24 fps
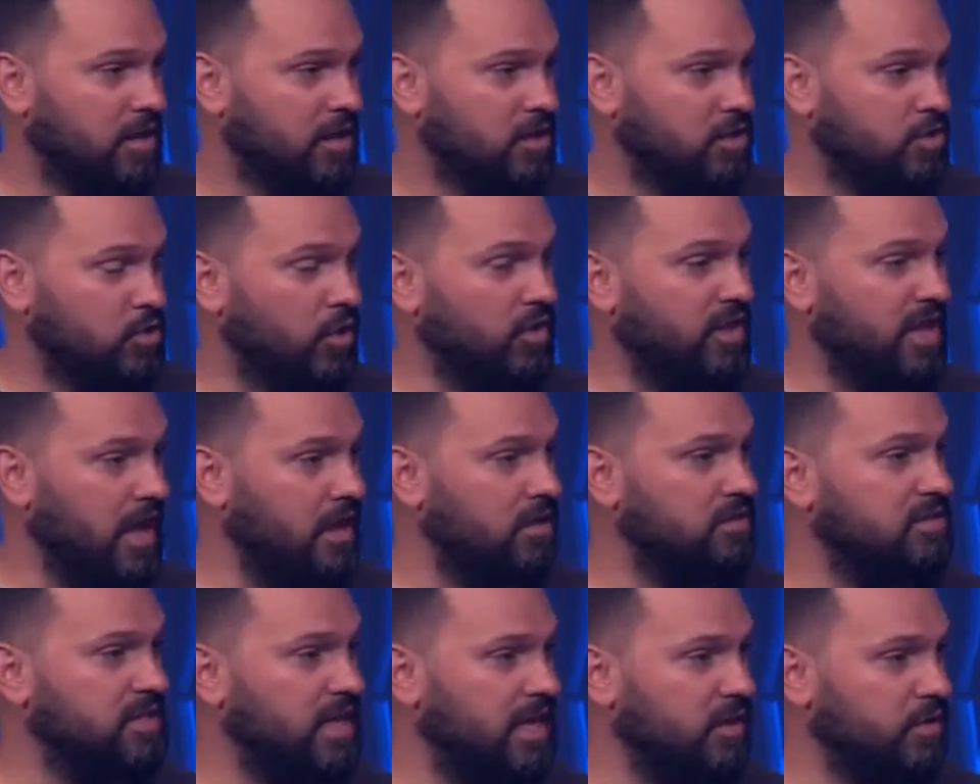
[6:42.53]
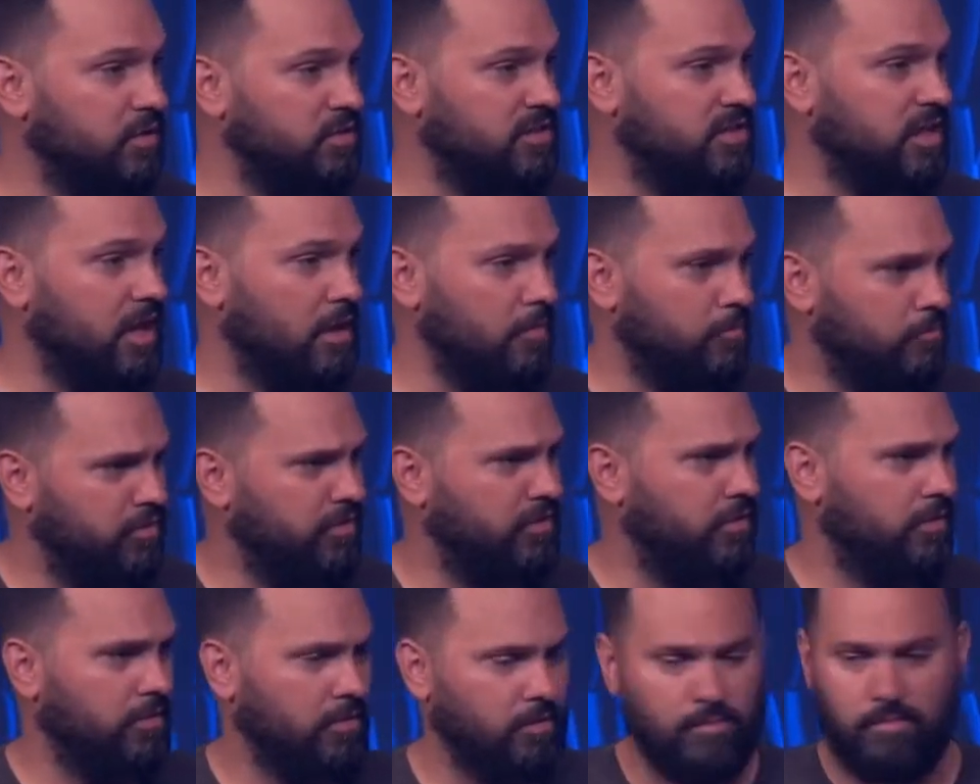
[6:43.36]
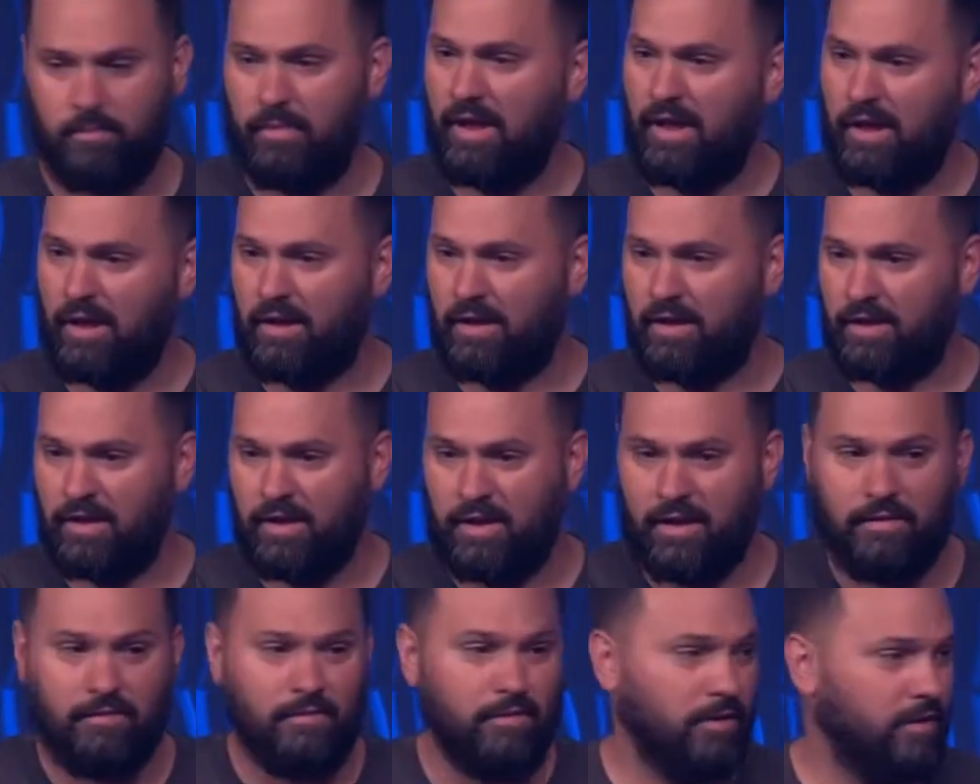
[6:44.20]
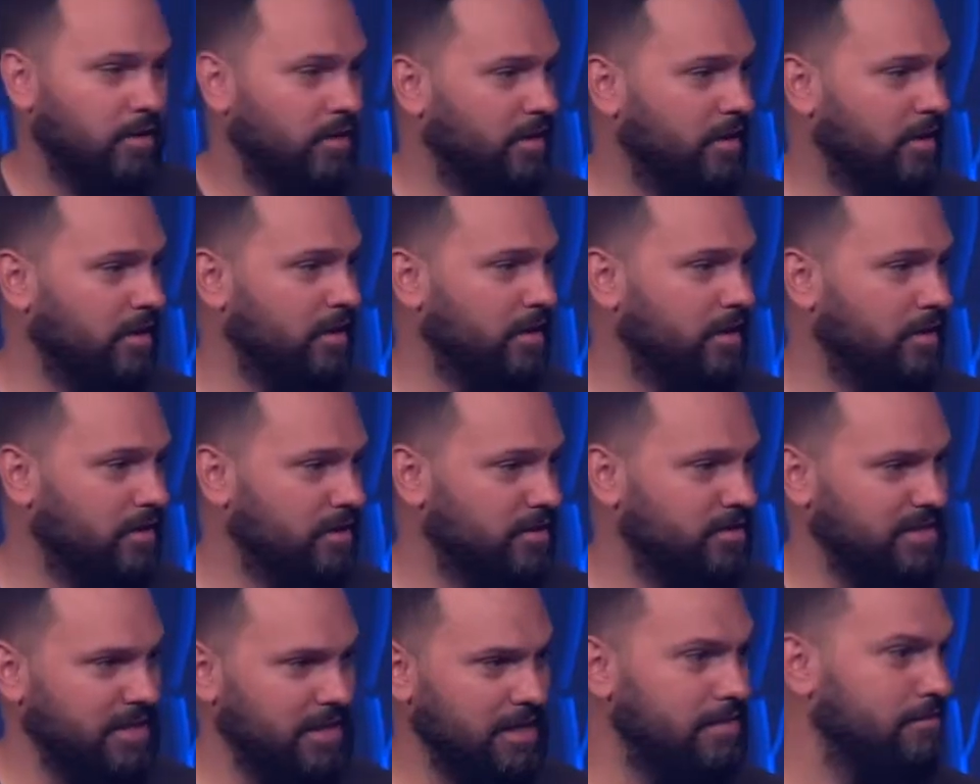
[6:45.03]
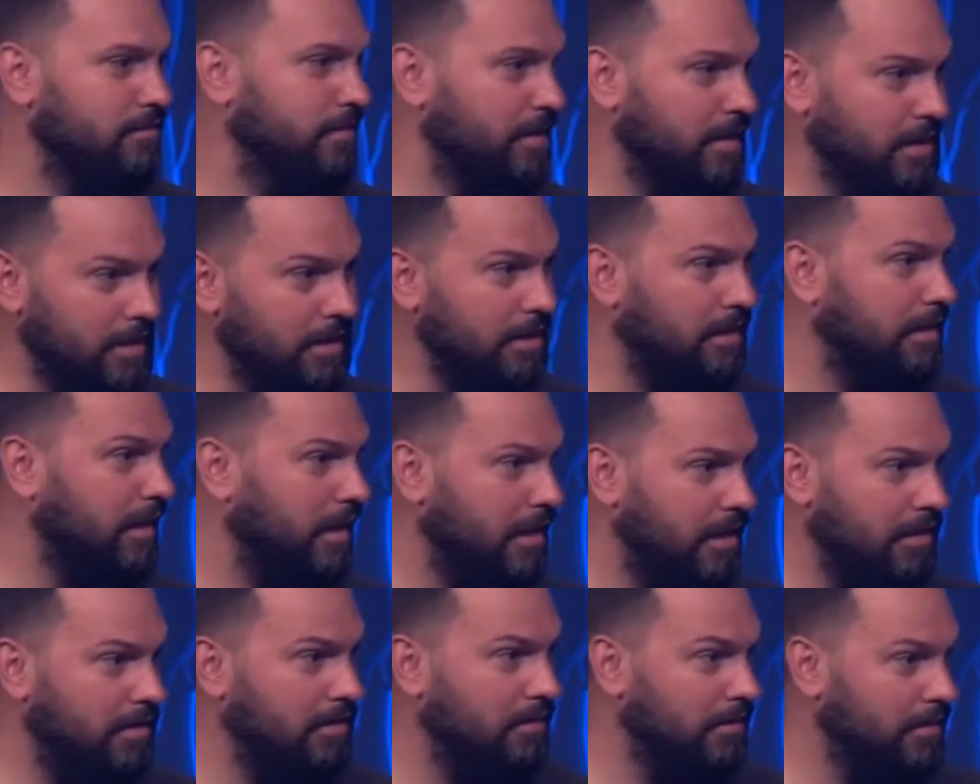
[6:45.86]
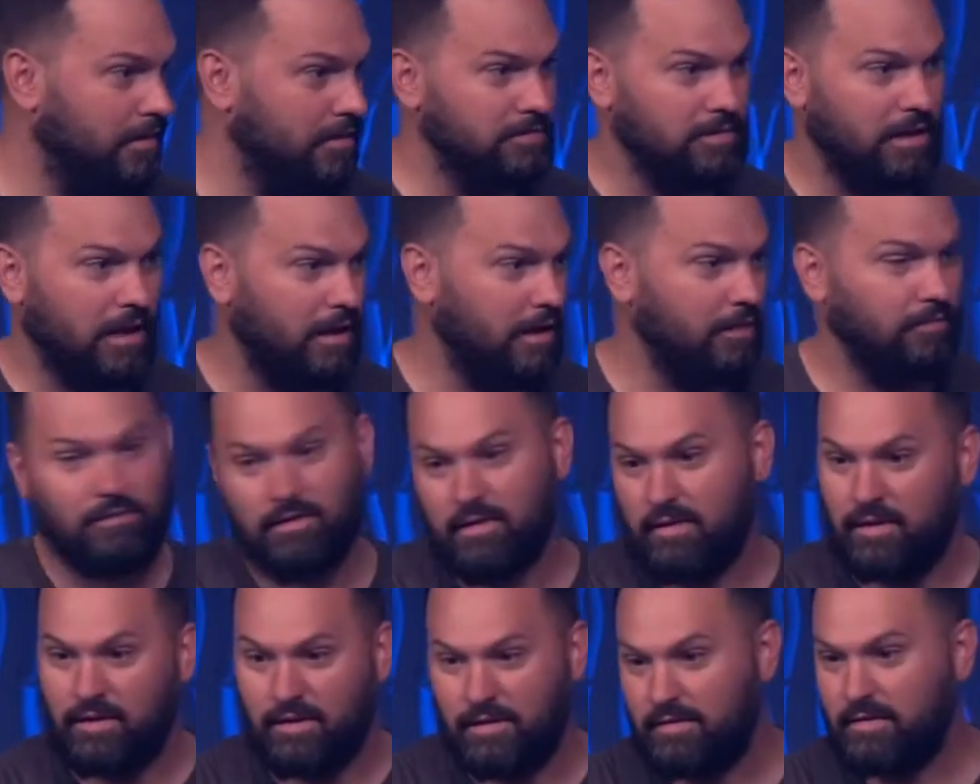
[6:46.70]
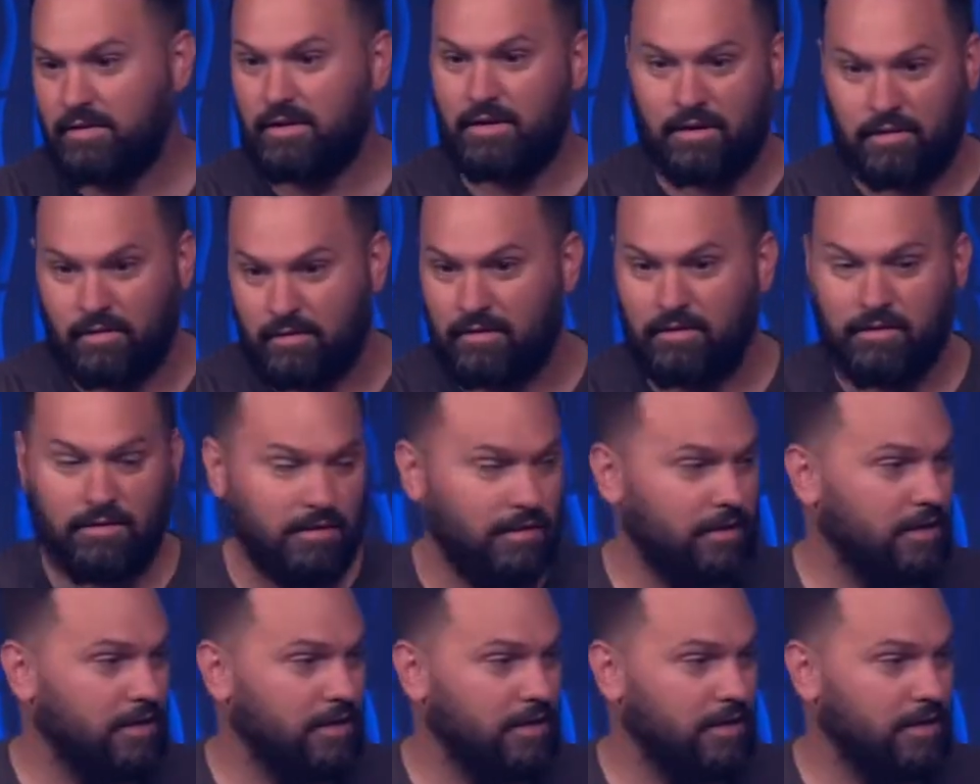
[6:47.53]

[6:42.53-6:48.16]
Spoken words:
So on the outside, you'd say, man, does he even need God? He's got everything together.